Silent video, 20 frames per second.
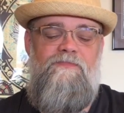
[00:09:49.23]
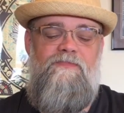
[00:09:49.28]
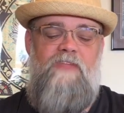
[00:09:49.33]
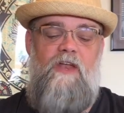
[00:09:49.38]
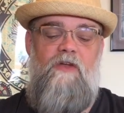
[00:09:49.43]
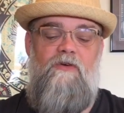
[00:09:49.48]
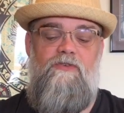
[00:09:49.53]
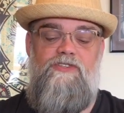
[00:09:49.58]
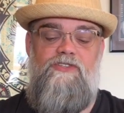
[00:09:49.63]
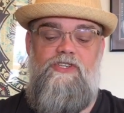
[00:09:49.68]

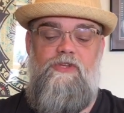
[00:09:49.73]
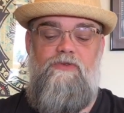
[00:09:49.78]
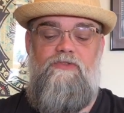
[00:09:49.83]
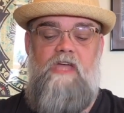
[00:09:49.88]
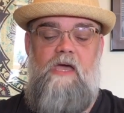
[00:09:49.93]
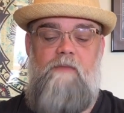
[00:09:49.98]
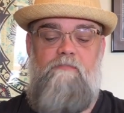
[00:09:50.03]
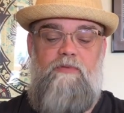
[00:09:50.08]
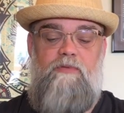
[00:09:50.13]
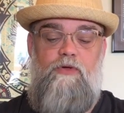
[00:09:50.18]
don't shoot
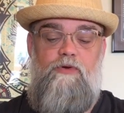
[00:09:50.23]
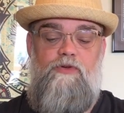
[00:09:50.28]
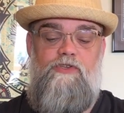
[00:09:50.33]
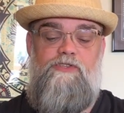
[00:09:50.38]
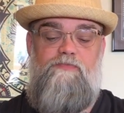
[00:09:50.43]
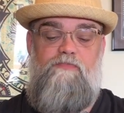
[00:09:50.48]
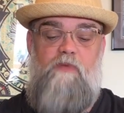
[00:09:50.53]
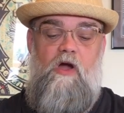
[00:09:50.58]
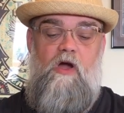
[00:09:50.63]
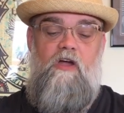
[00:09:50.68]
that blue
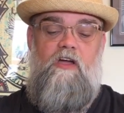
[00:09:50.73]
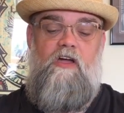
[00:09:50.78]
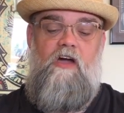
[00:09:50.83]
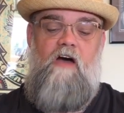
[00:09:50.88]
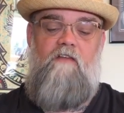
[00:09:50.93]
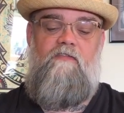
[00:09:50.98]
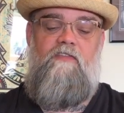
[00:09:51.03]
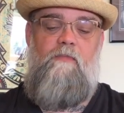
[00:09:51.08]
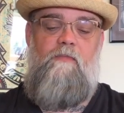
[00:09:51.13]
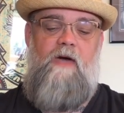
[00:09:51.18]
spark
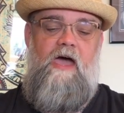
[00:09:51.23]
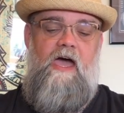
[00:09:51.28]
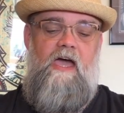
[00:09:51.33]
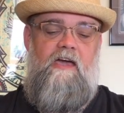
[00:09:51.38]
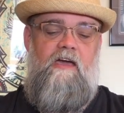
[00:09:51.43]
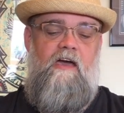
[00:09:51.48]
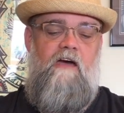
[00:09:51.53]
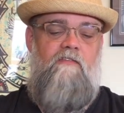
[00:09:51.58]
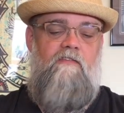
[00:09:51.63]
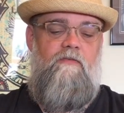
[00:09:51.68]
off the
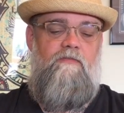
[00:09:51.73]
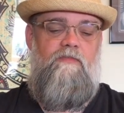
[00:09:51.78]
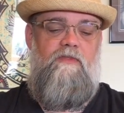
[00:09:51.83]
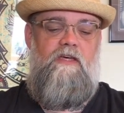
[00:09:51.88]
back of them